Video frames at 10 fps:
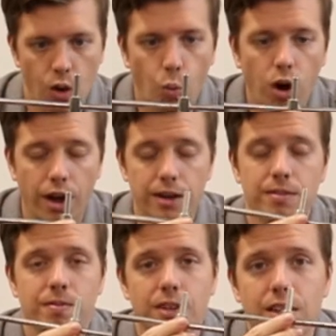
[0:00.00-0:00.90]

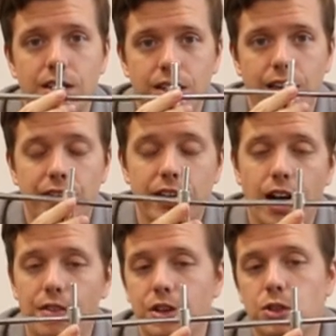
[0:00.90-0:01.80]
One, and the
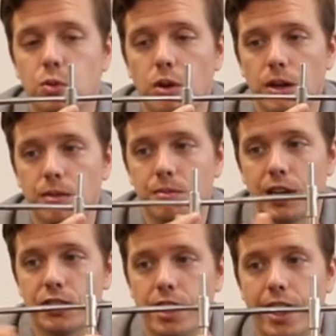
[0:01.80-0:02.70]
obvious one,
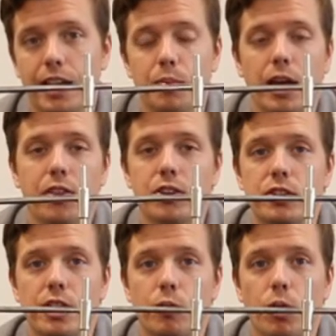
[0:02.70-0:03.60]
is that I can make
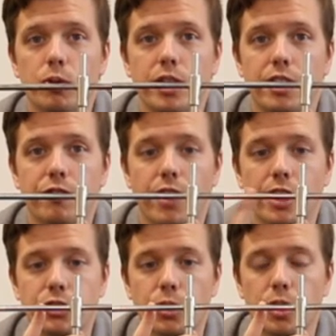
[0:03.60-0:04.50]
this rotate
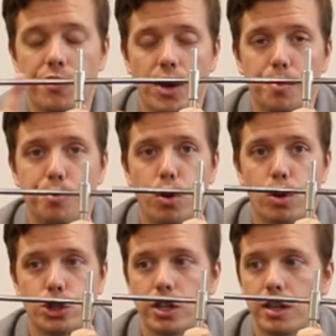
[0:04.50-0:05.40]
faster if I
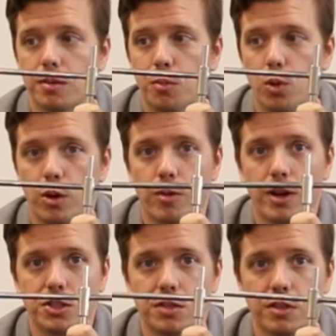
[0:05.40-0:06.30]
push it more
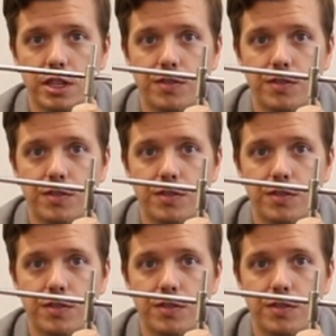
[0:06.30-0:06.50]
aggressively.